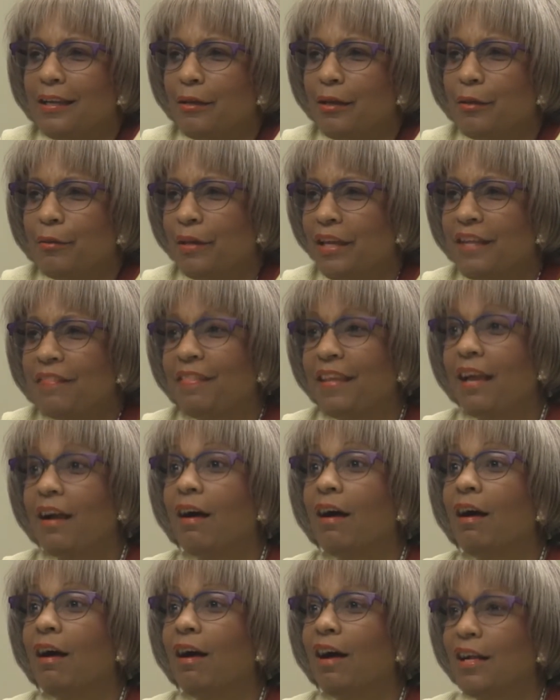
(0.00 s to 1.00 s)
in their
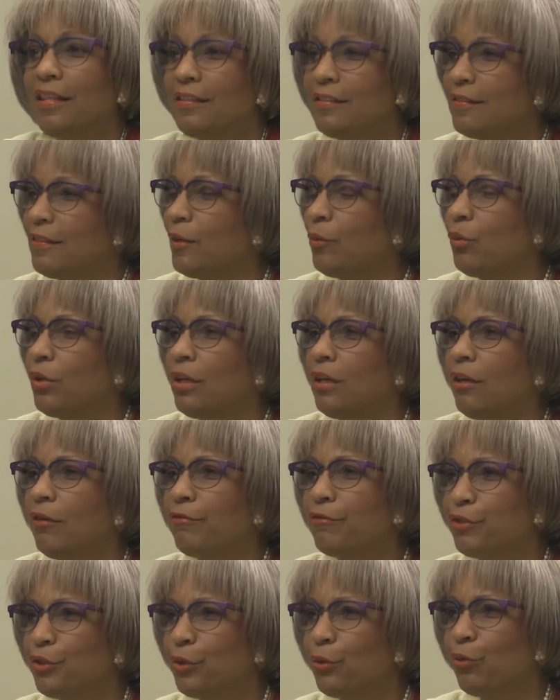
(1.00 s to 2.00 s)
hearts, they would
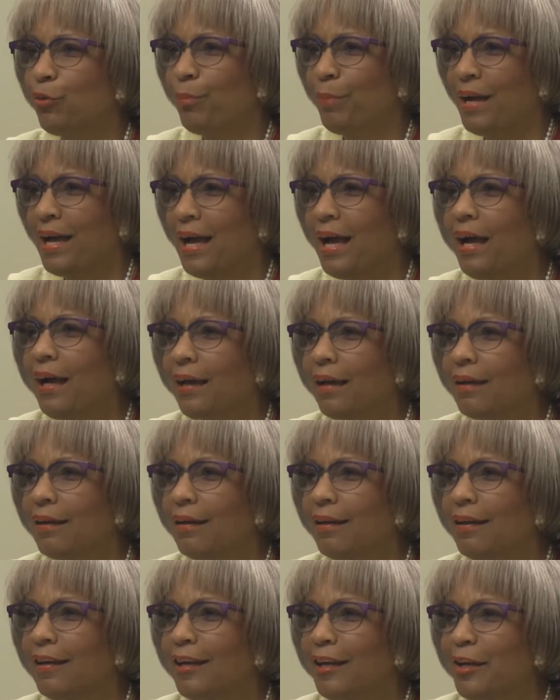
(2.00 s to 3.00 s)
love to go back.
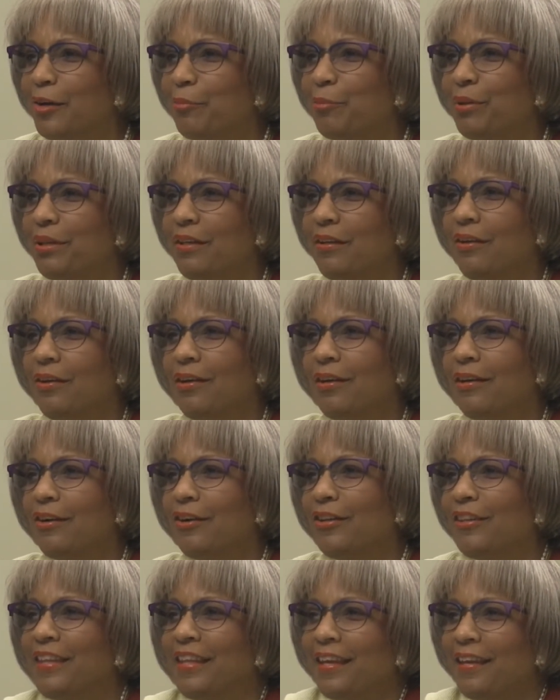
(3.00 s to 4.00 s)
But
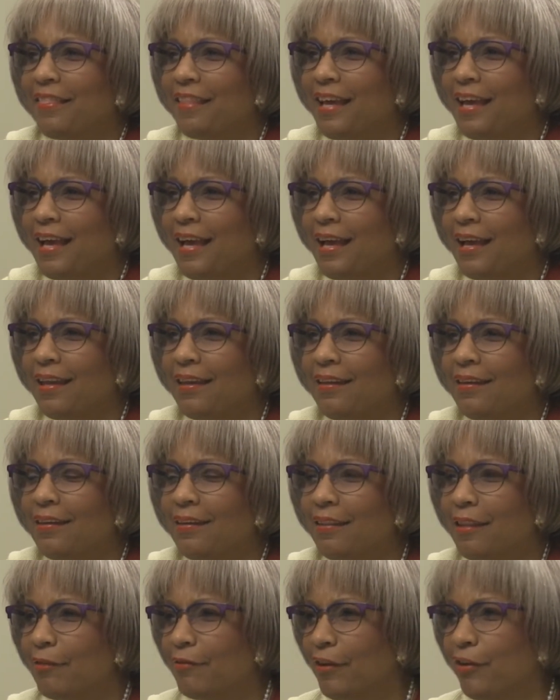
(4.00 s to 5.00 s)
on the other
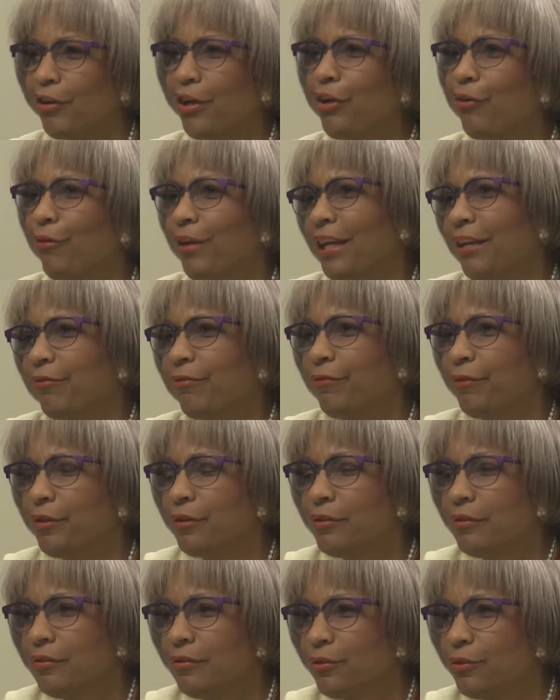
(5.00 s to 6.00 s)
hand, they're very
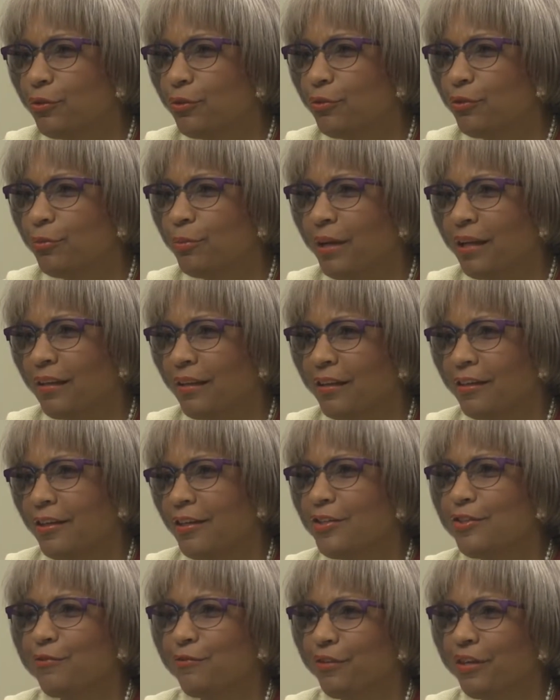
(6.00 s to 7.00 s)
grateful to
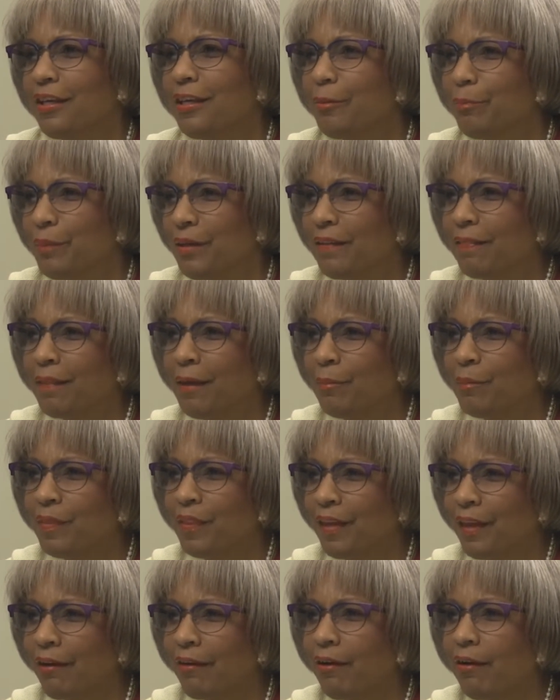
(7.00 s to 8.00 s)
Bangladesh for keeping
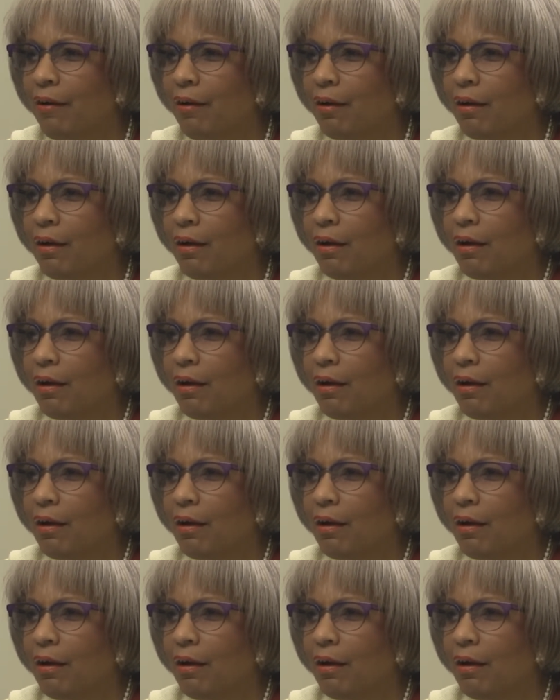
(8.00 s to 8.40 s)
them there.